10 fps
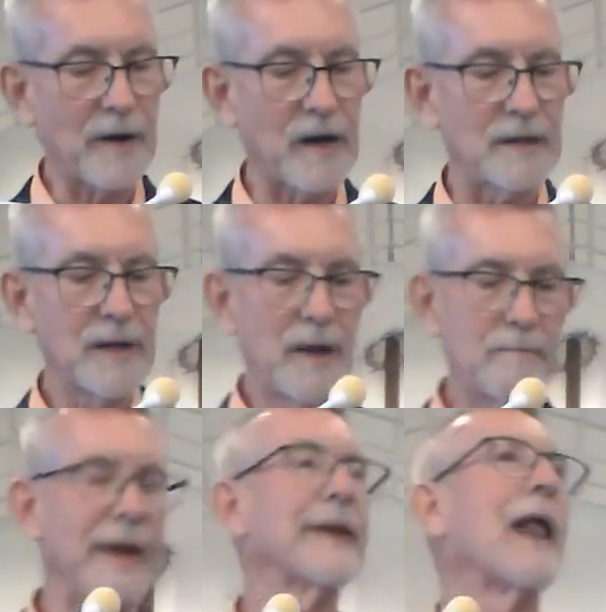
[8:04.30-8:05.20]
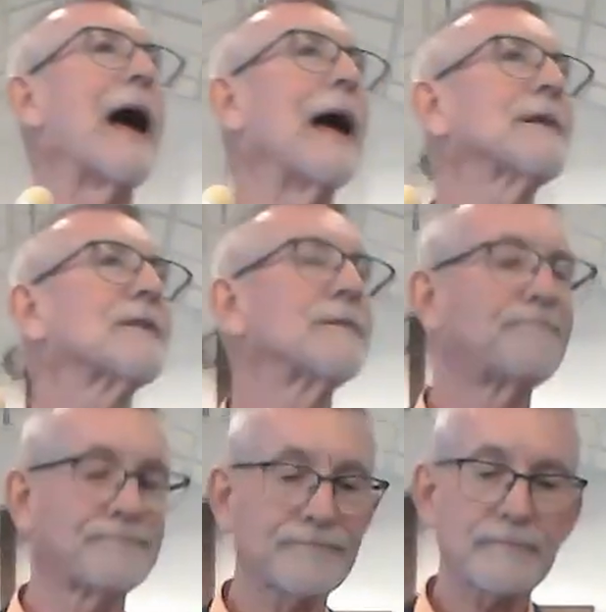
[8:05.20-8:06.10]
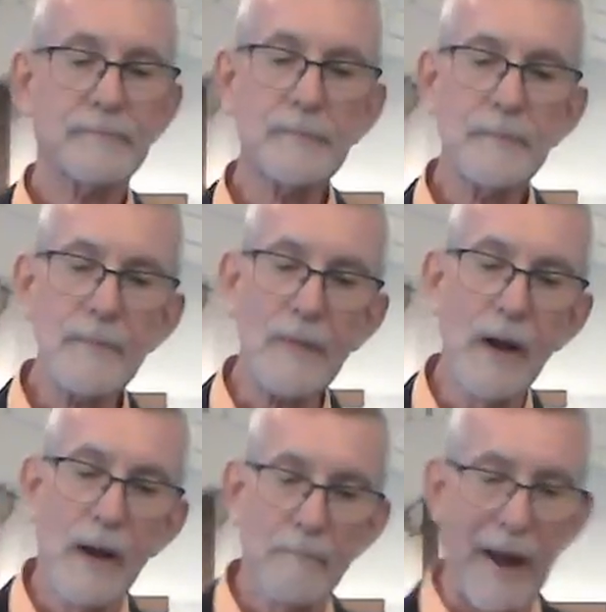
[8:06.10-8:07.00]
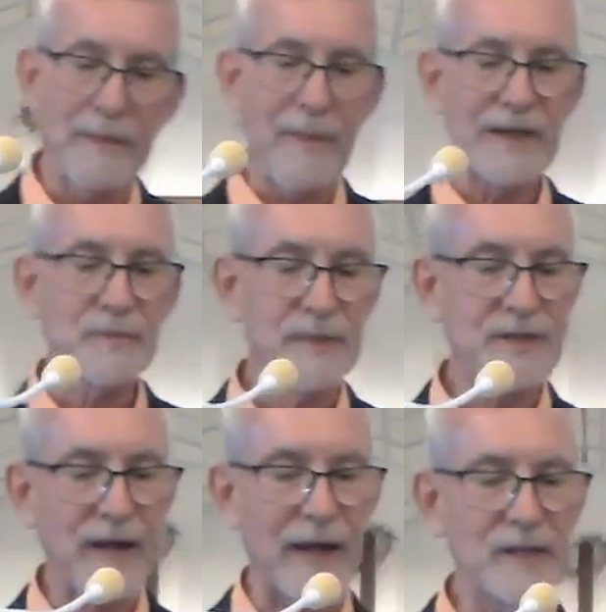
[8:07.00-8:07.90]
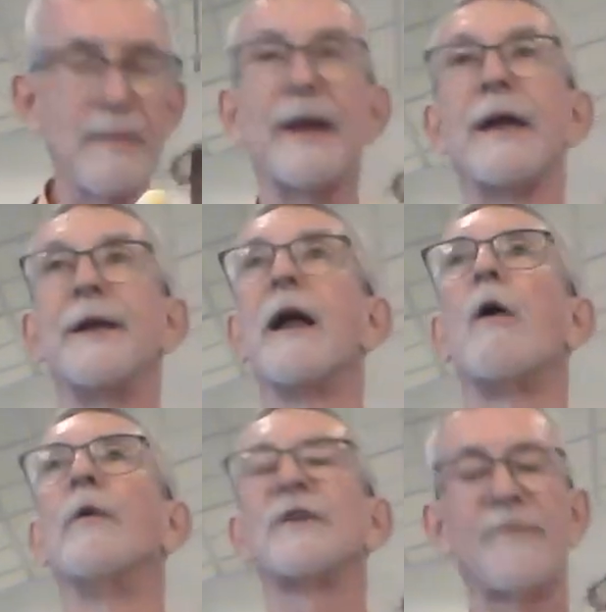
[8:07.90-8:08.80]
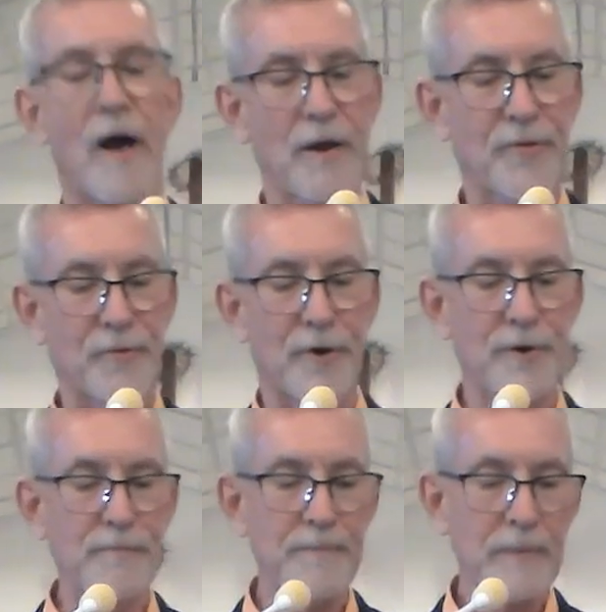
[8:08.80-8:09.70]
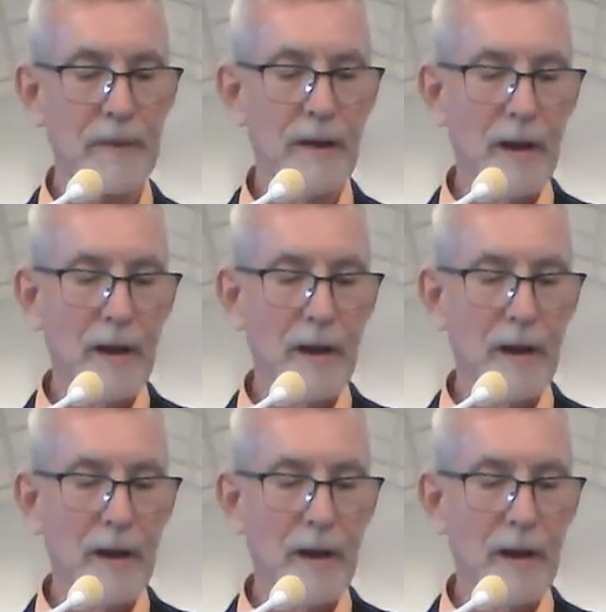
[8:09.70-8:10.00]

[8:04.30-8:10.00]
because man lies. Man makes mistakes. Man doesn't always follow through.